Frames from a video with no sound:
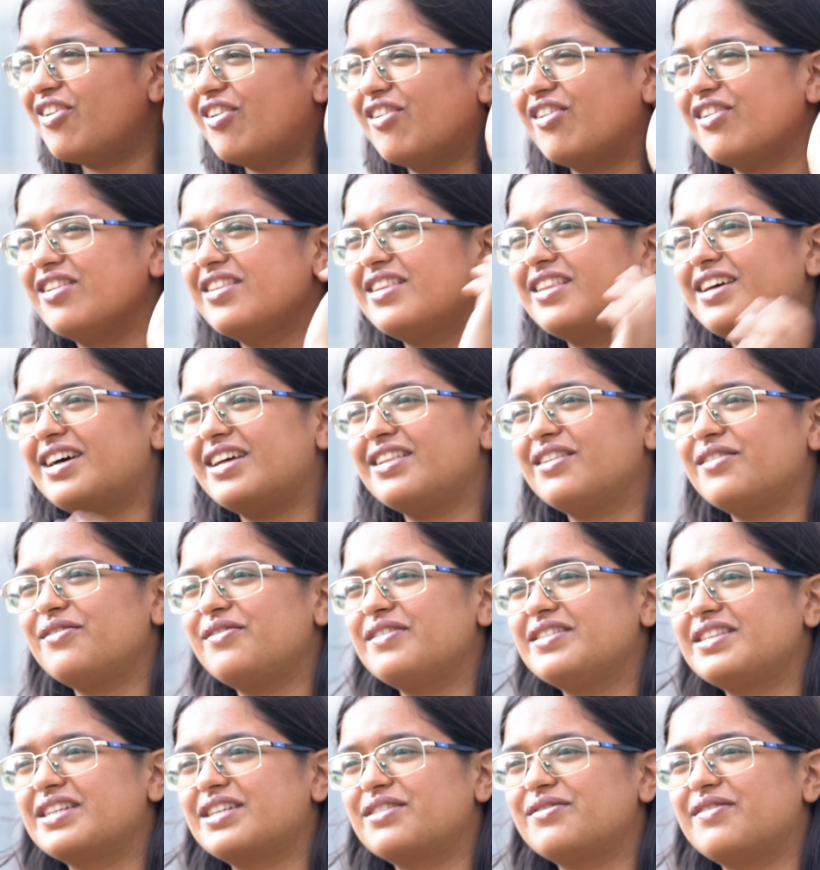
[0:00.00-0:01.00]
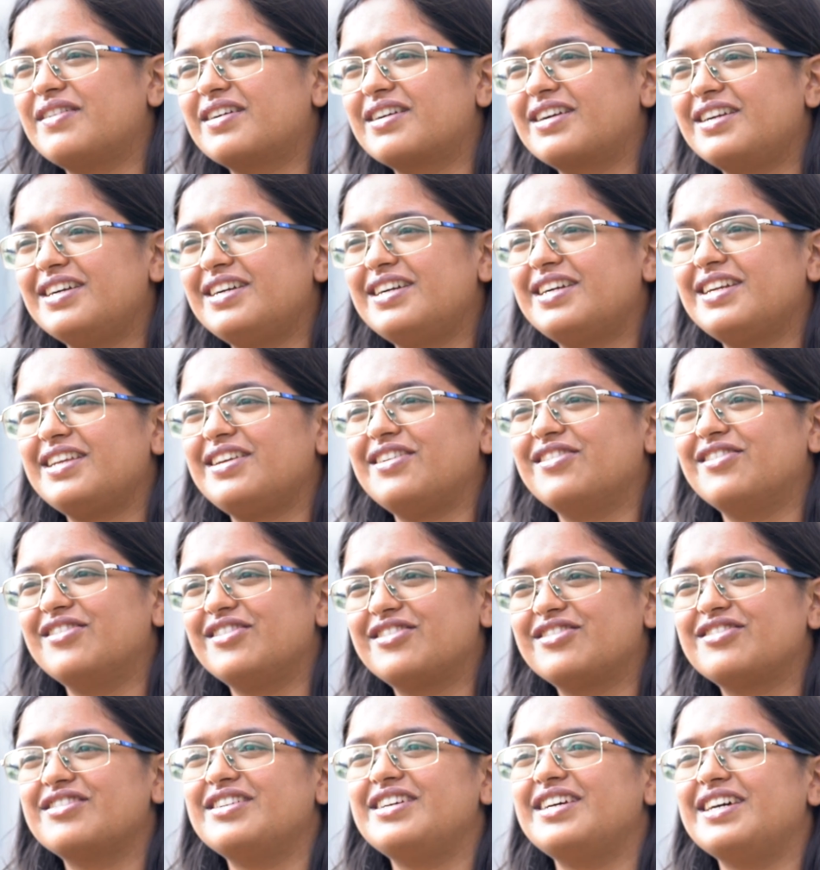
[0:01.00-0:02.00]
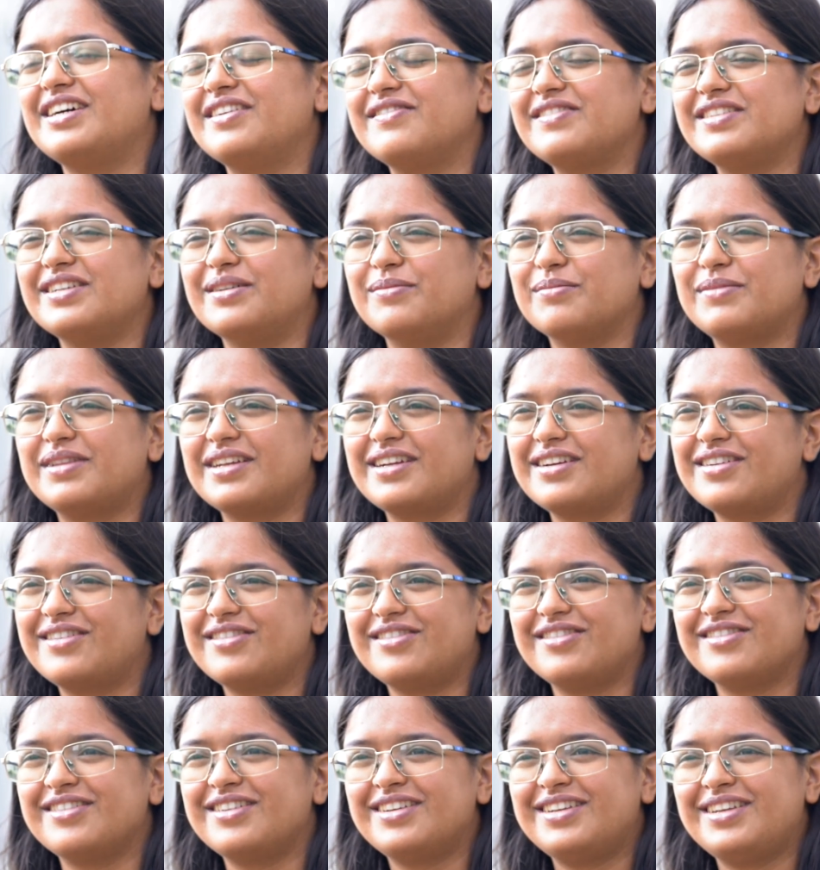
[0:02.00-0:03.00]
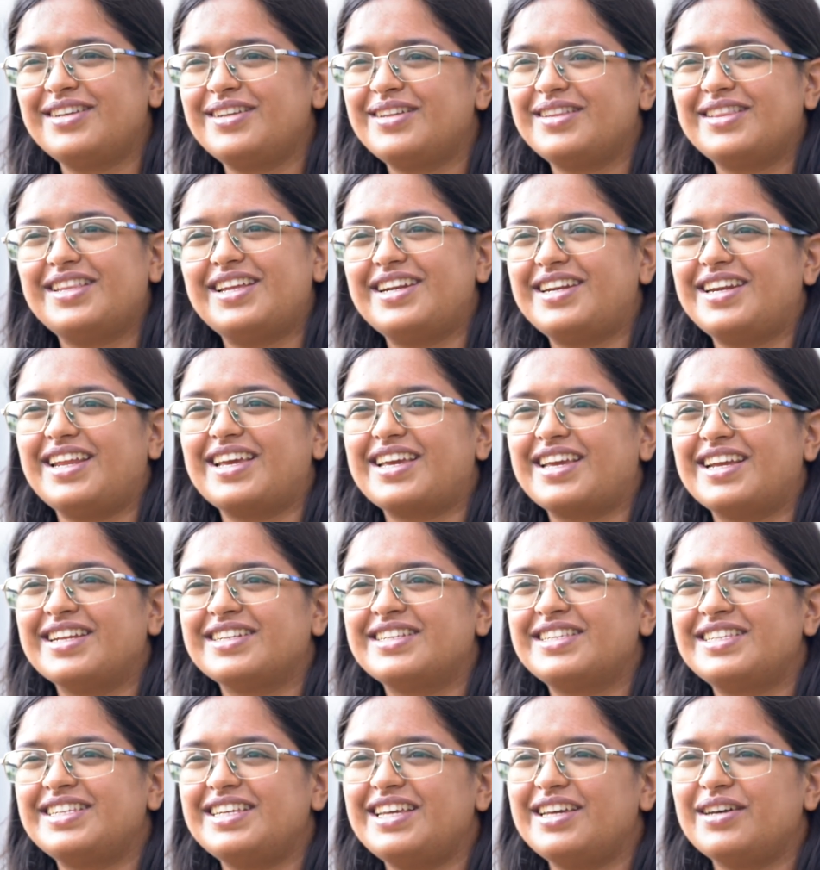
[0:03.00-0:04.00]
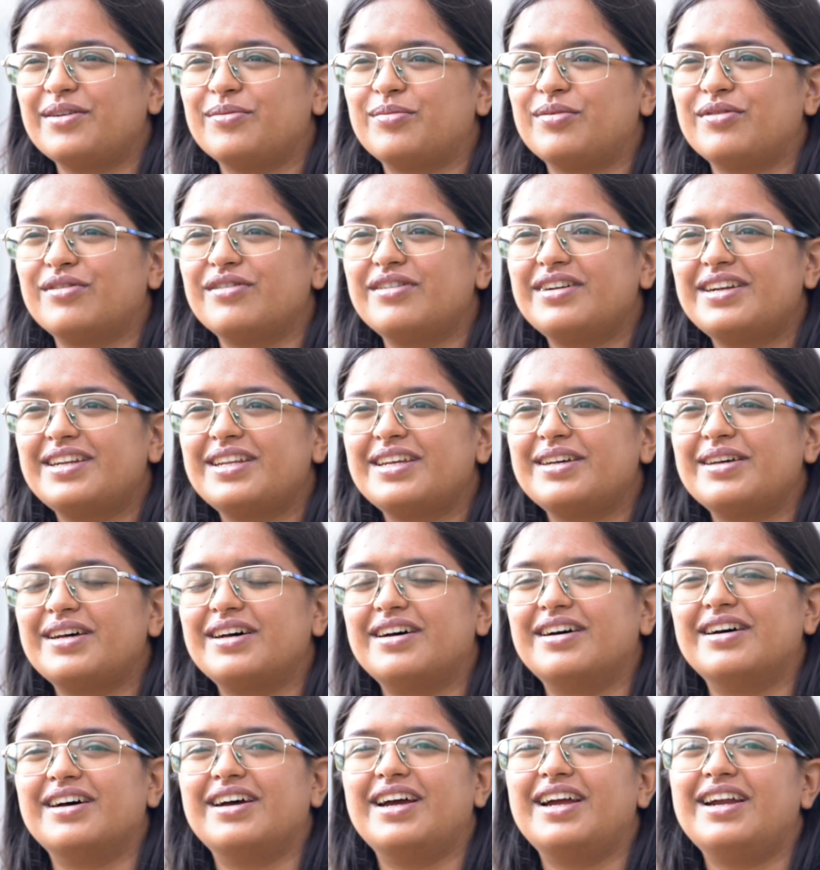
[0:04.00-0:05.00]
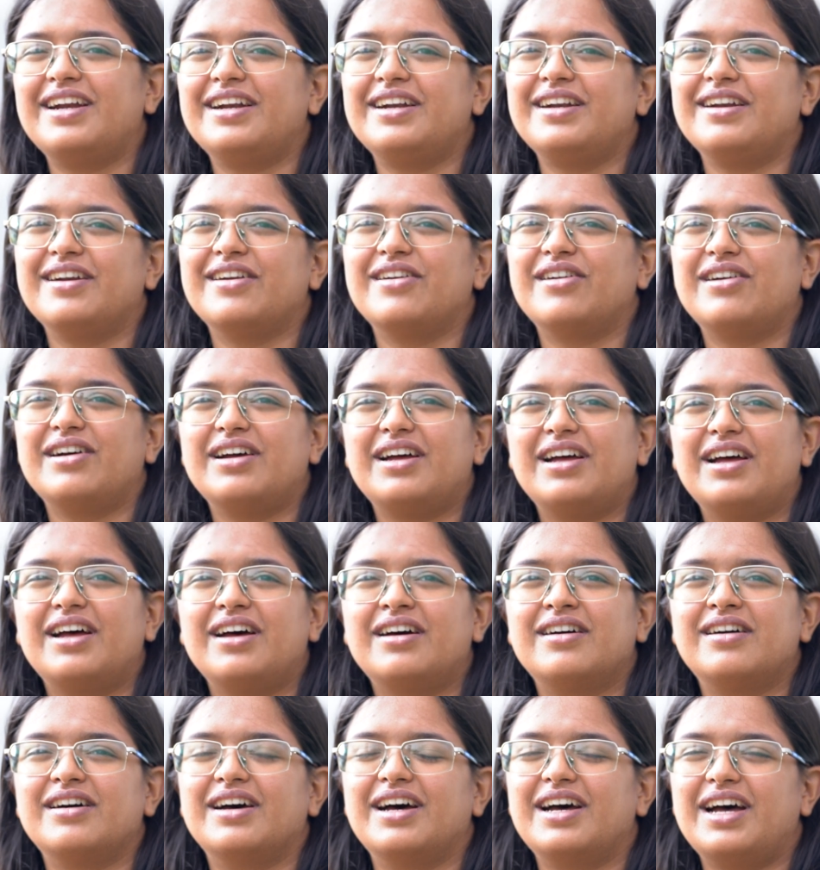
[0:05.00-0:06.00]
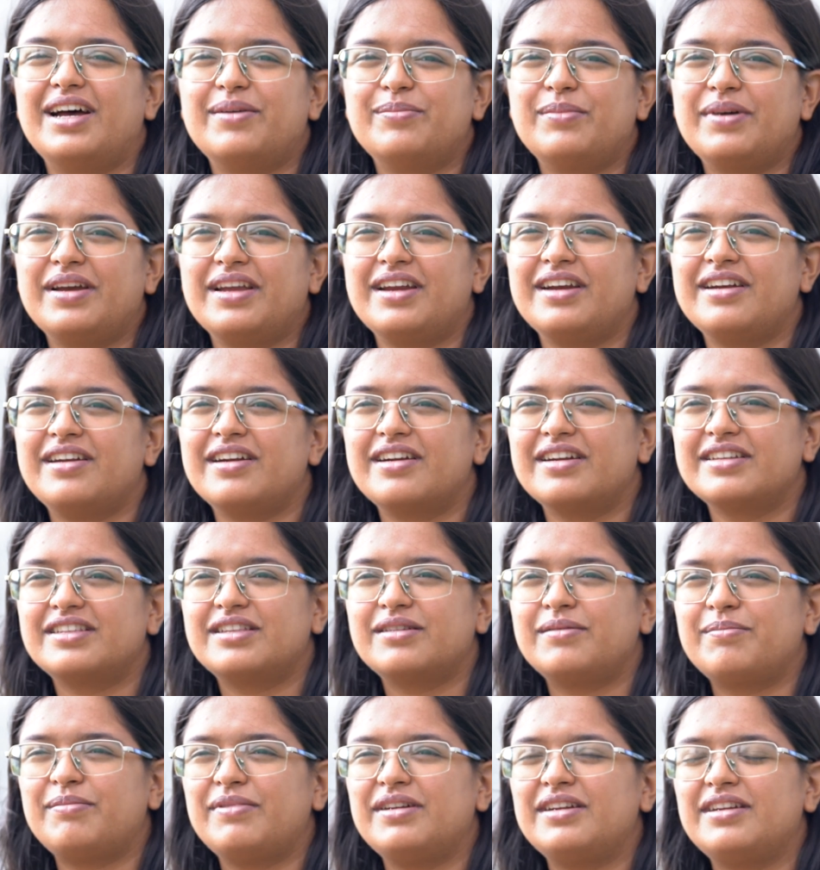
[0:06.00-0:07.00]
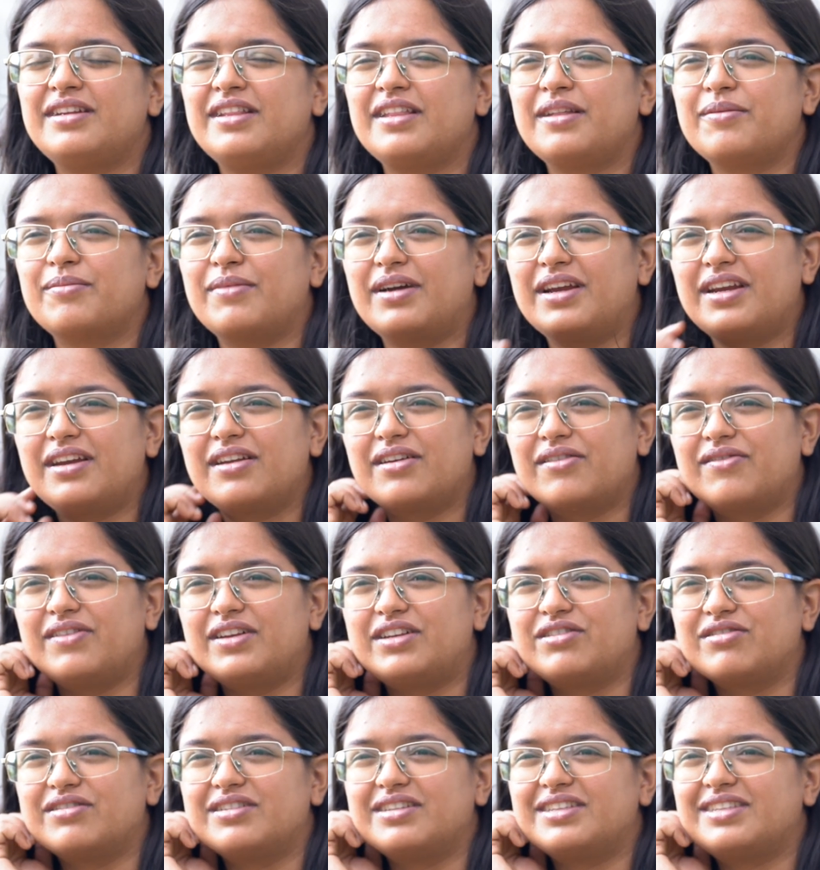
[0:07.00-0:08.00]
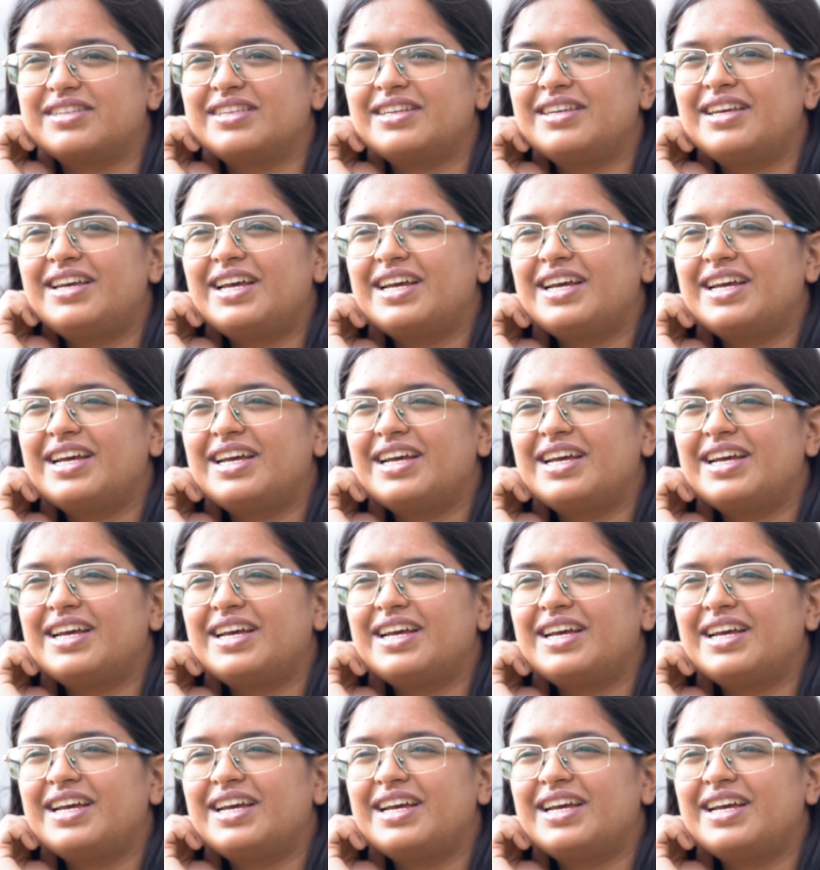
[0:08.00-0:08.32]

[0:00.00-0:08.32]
all the other physics faculty also have something to that I can say about uh, and uh, my interdisciplinary minor which was